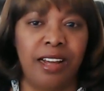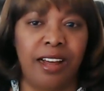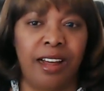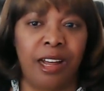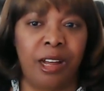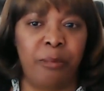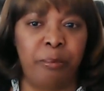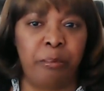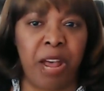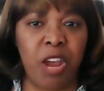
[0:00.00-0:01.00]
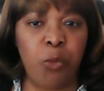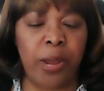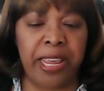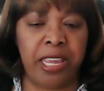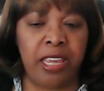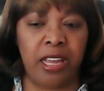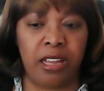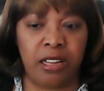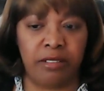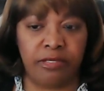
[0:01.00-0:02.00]
Uh, my way
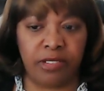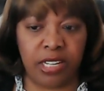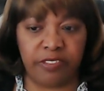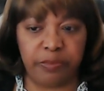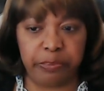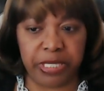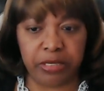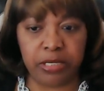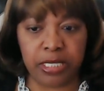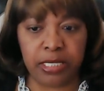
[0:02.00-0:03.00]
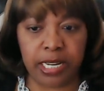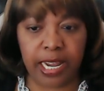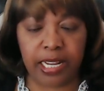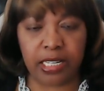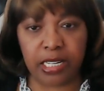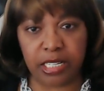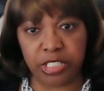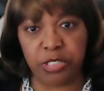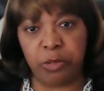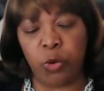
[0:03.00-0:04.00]
of, of building that
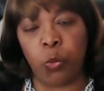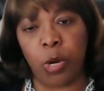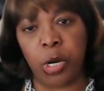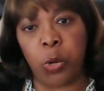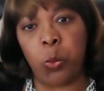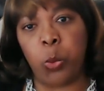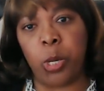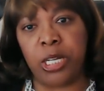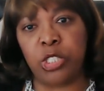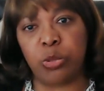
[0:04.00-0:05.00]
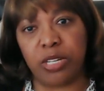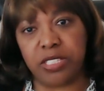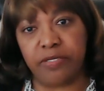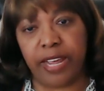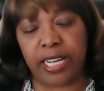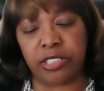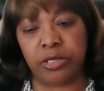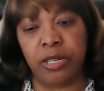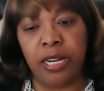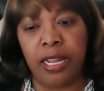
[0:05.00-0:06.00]
customer one oh one trust factor.
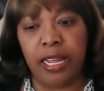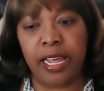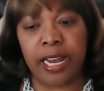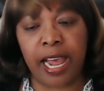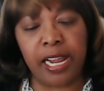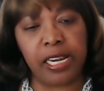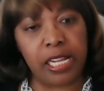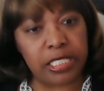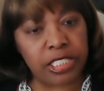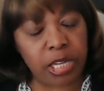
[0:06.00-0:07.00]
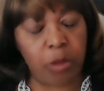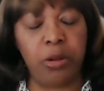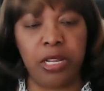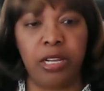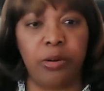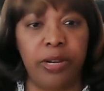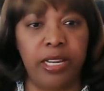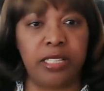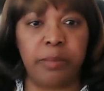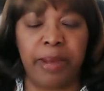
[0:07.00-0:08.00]
And I totally agree,
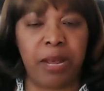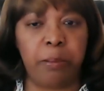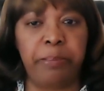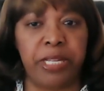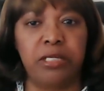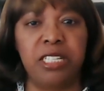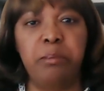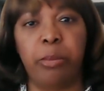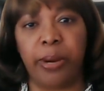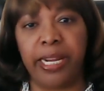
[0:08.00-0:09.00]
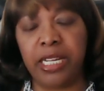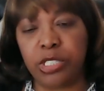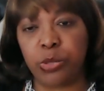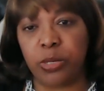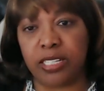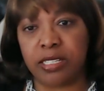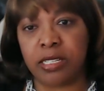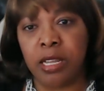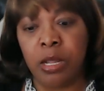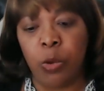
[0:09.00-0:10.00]
it's about building brand
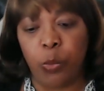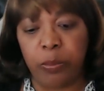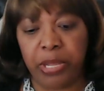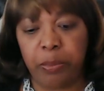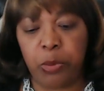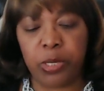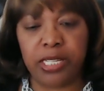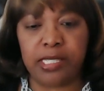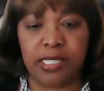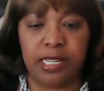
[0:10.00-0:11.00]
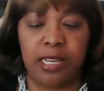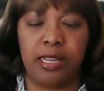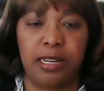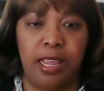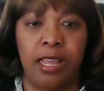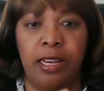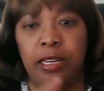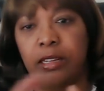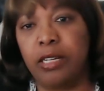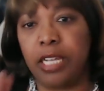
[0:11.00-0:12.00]
trust. When people can sit and
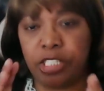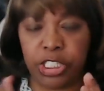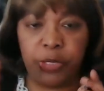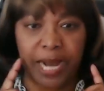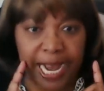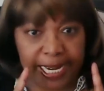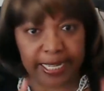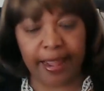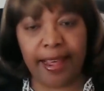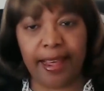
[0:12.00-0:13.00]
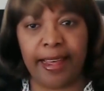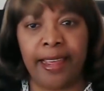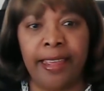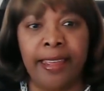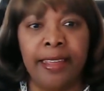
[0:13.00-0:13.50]
look at you eye to eye